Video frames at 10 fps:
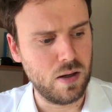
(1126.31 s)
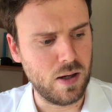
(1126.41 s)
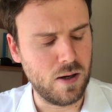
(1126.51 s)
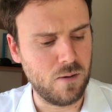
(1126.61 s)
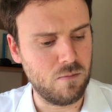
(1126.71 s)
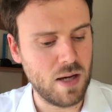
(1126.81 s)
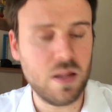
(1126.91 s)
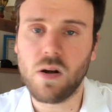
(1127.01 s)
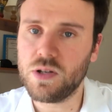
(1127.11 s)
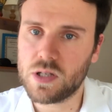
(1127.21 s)
um,
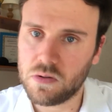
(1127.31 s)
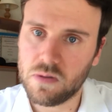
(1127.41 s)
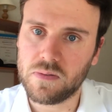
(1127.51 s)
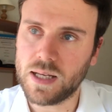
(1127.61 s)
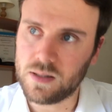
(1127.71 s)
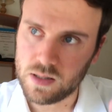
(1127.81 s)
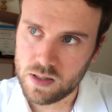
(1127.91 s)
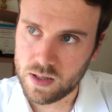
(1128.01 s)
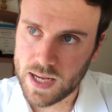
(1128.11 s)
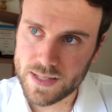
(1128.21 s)
and also the fact that
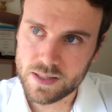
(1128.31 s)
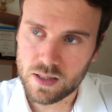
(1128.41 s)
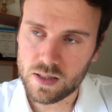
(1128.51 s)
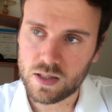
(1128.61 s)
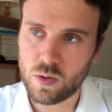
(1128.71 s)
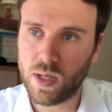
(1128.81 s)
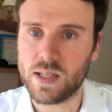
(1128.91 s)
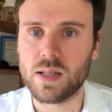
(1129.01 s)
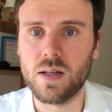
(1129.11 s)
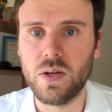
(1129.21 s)
their SE is quite